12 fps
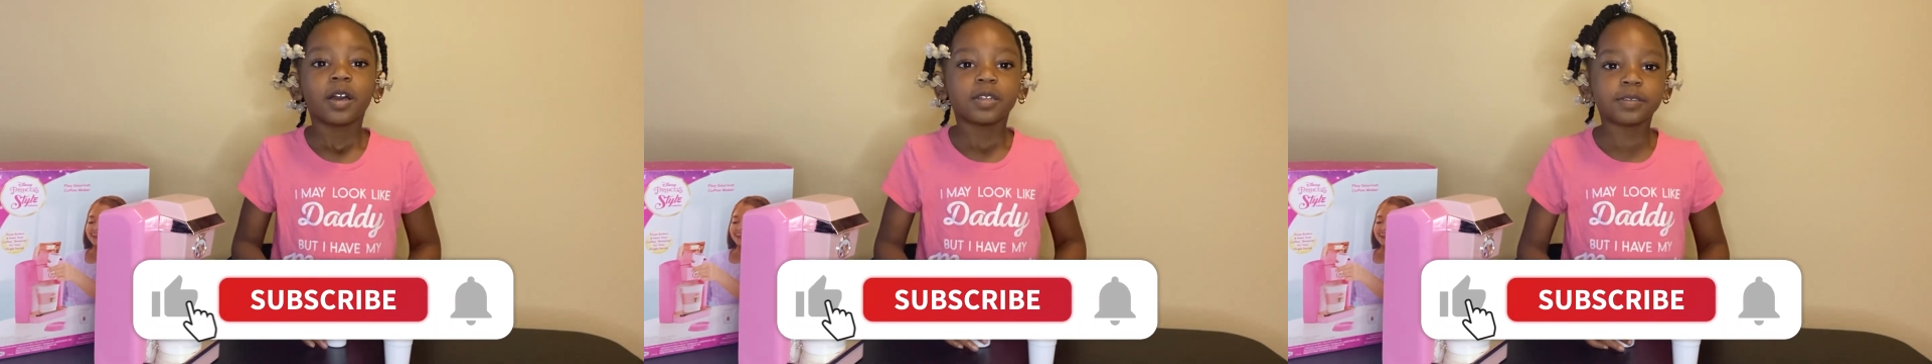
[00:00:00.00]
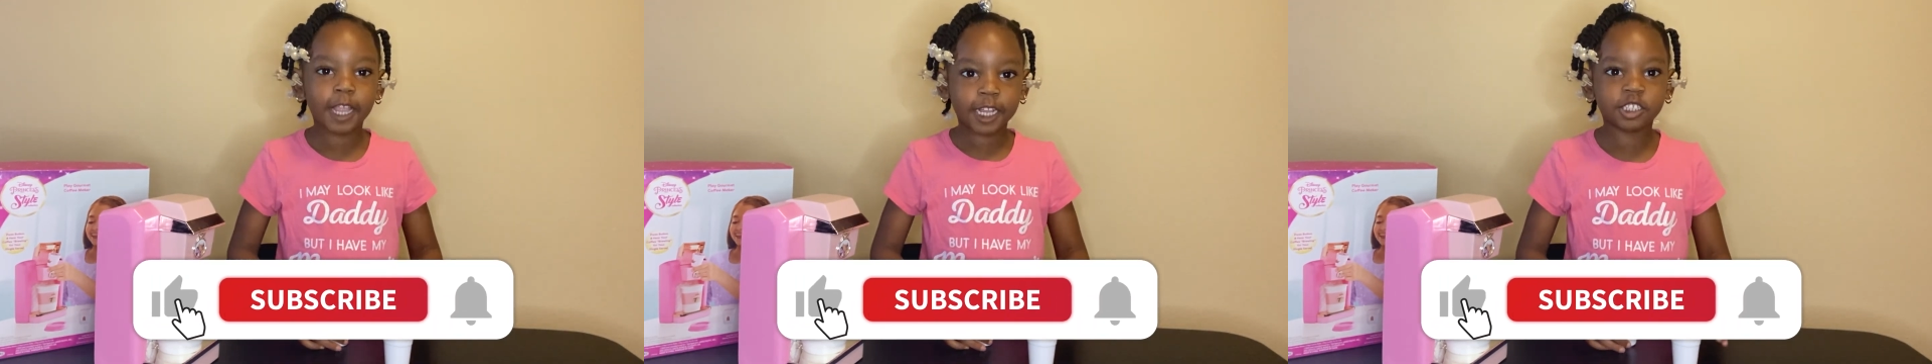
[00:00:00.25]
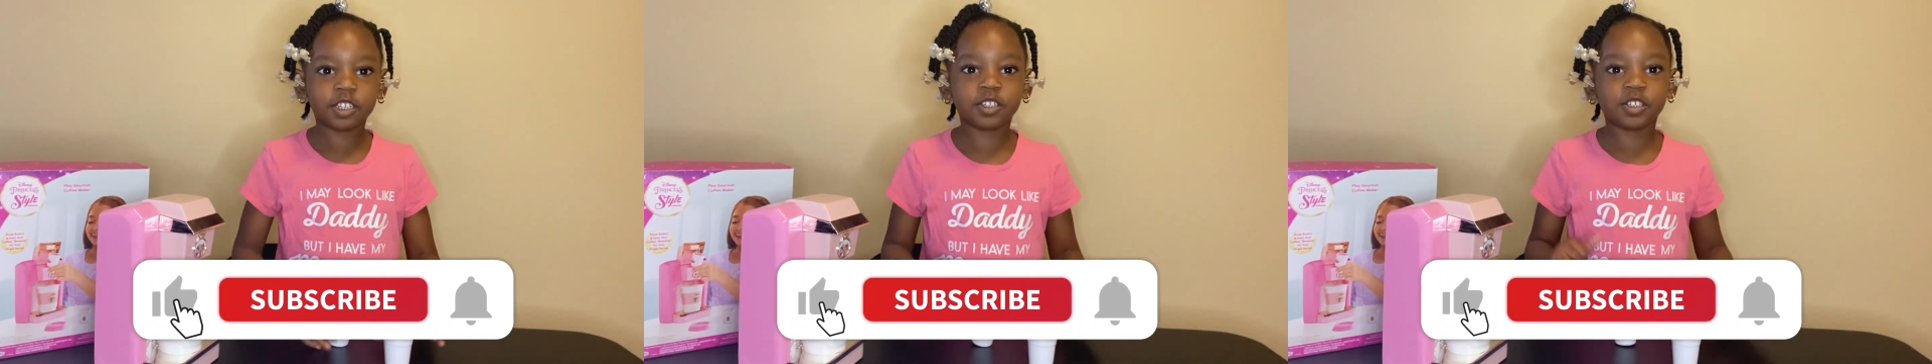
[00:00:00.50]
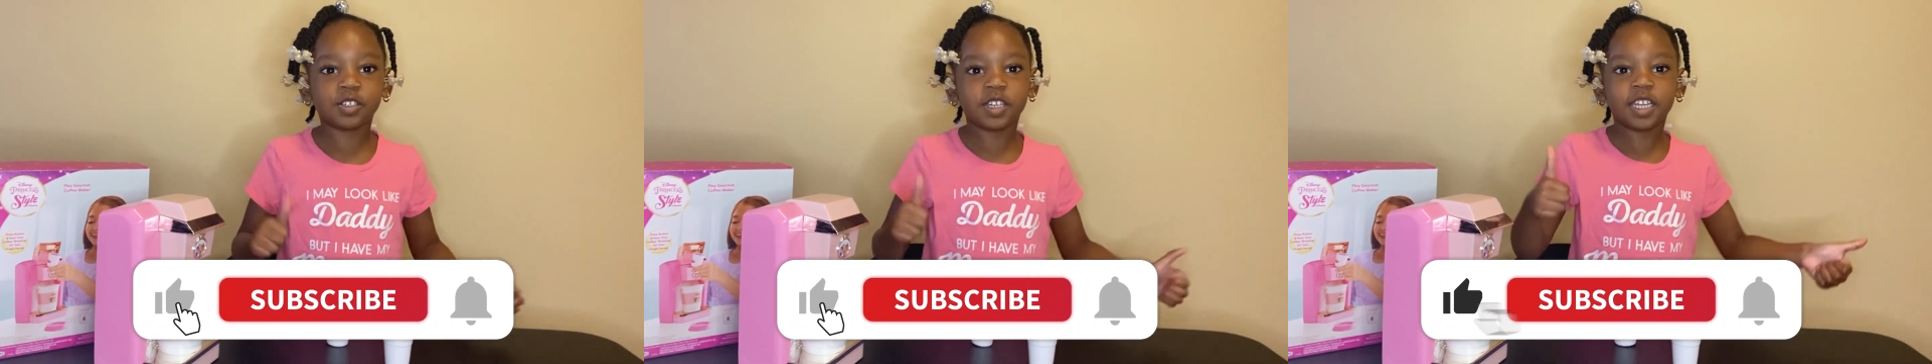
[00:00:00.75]
Make sure
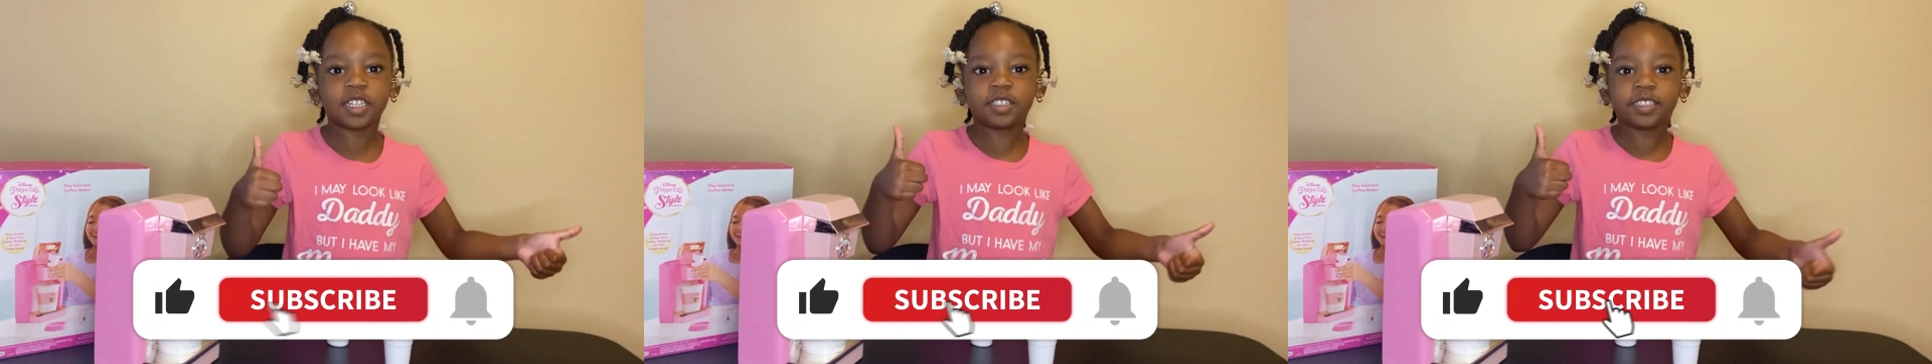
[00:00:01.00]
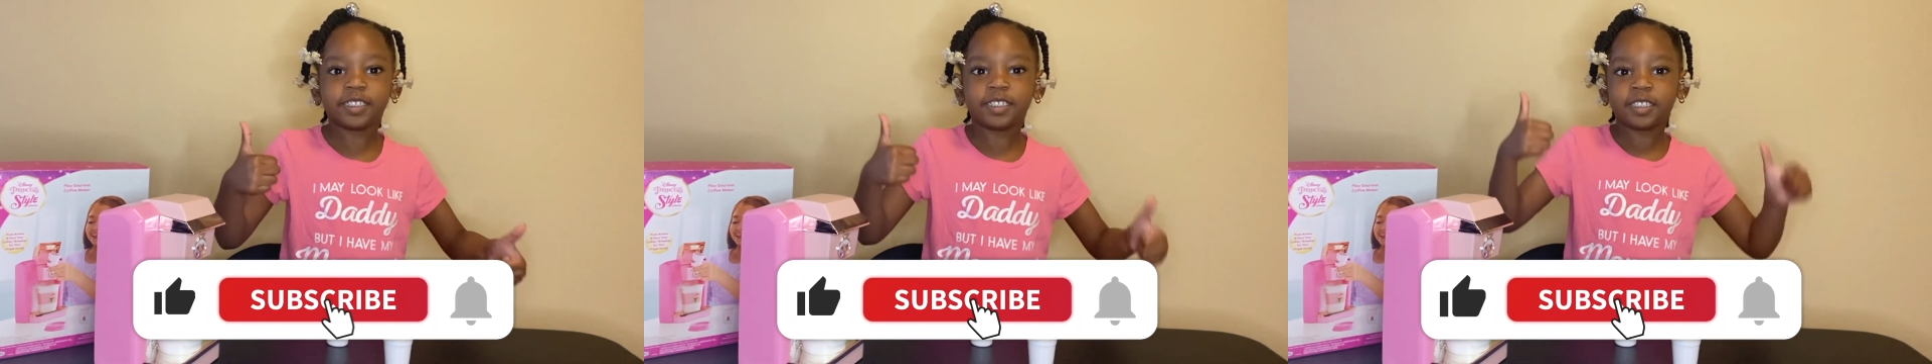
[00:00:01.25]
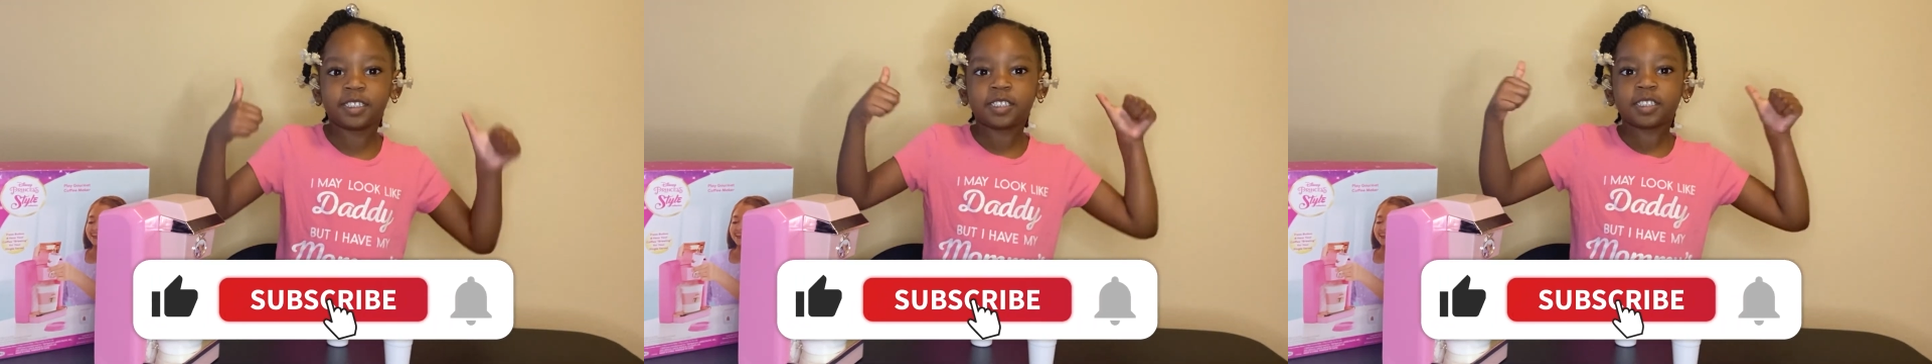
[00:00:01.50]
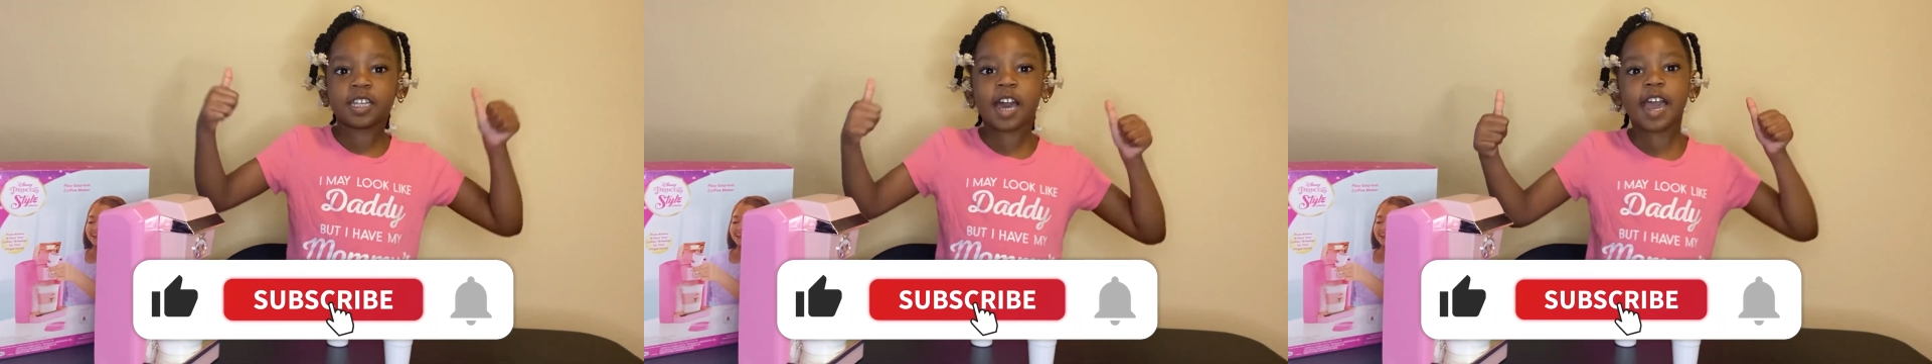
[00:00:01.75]
you hit the
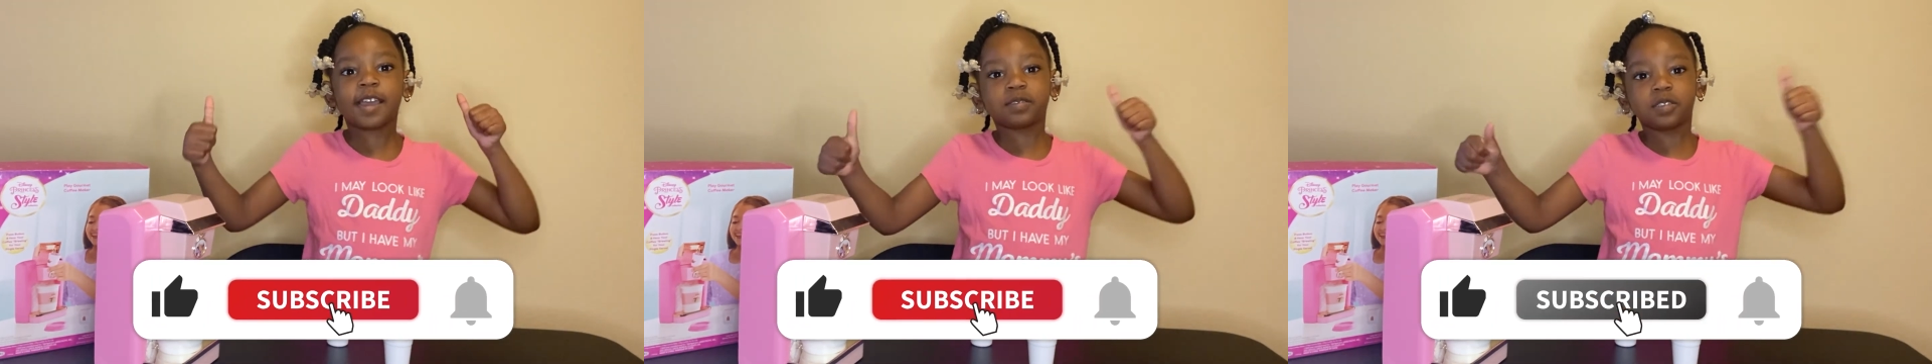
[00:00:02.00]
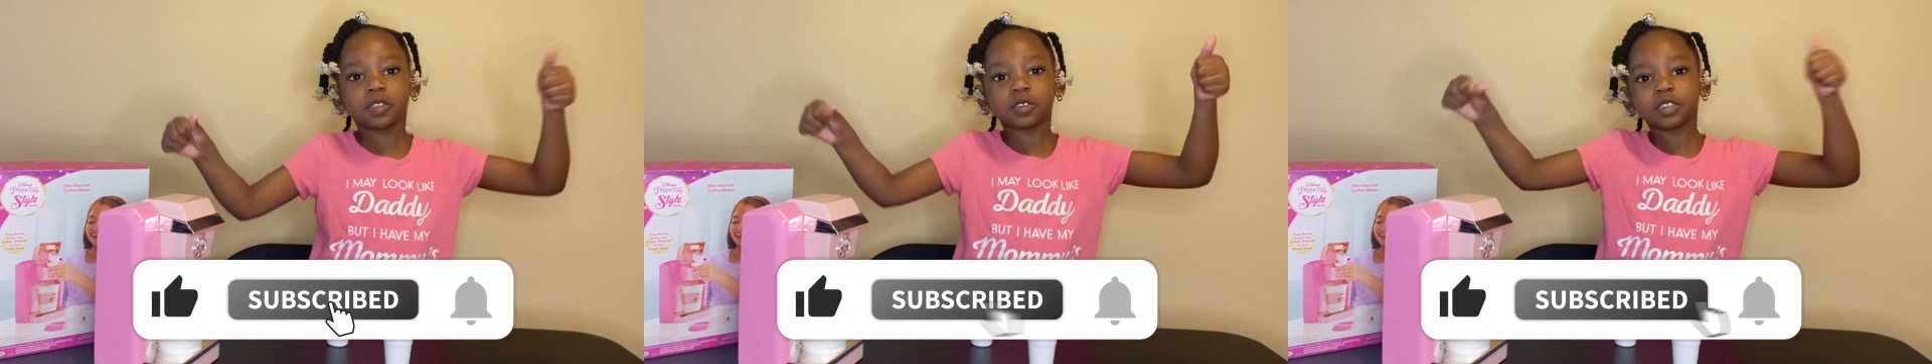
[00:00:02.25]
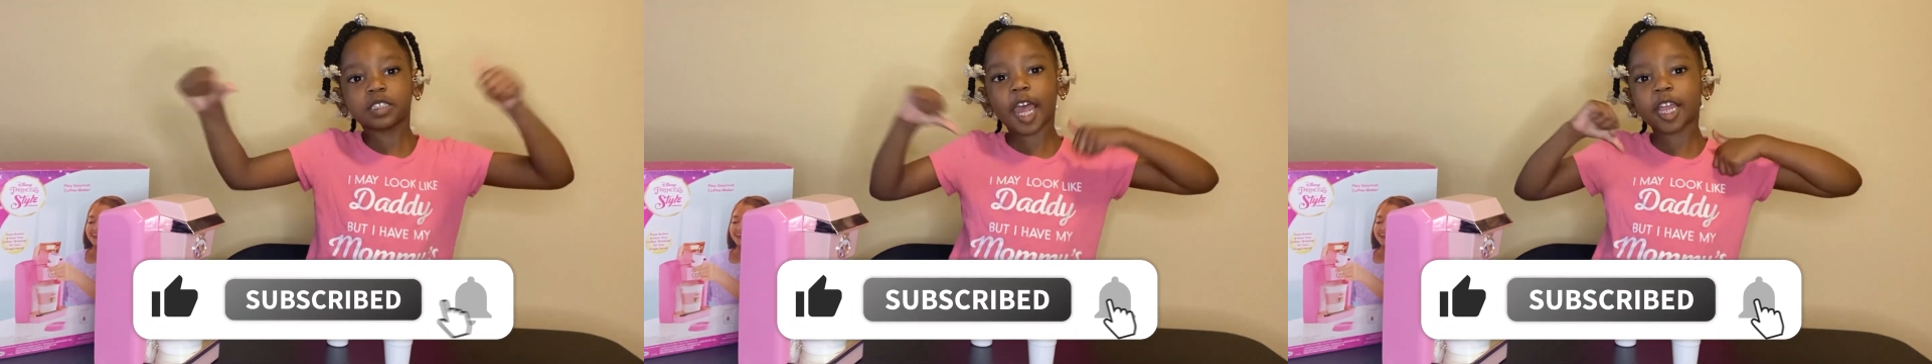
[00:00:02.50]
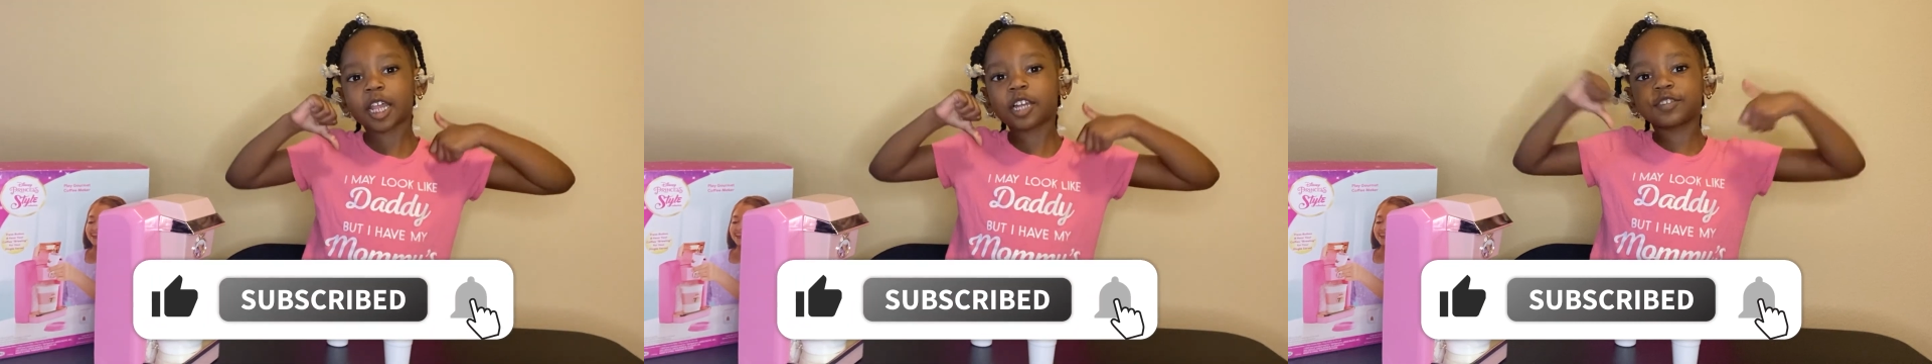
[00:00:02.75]
subscribe to
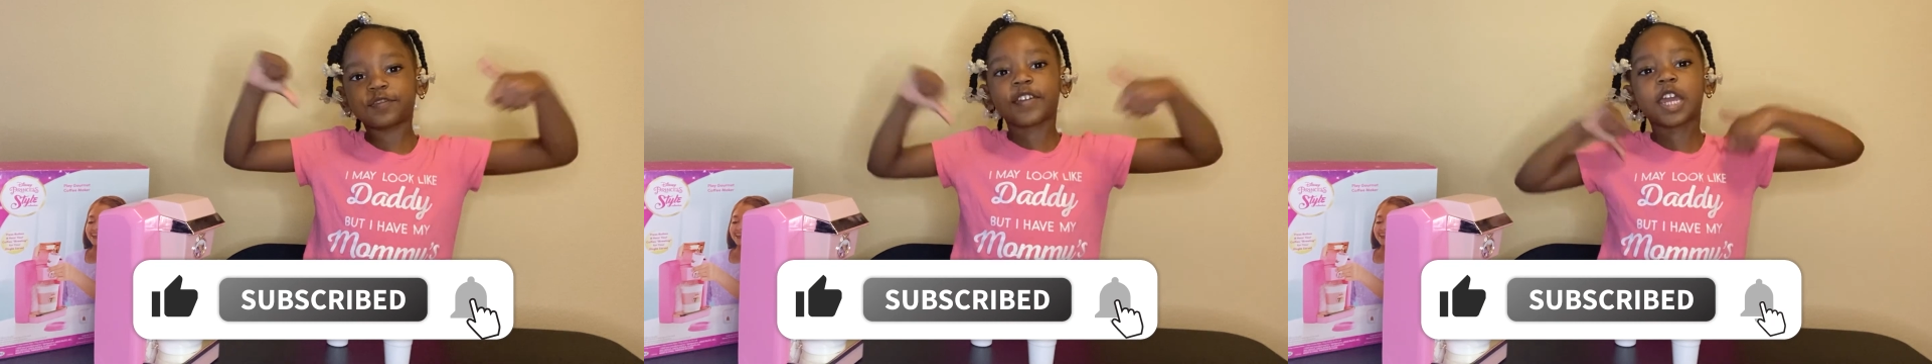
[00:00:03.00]
Laylah's